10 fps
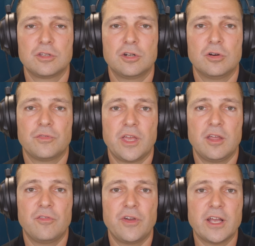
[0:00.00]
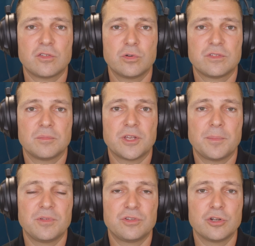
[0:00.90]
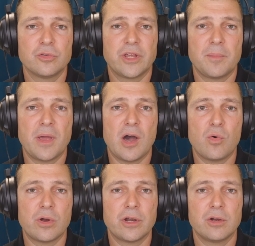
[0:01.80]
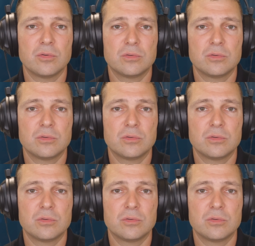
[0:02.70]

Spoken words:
If they infect with some type of zero-day malware,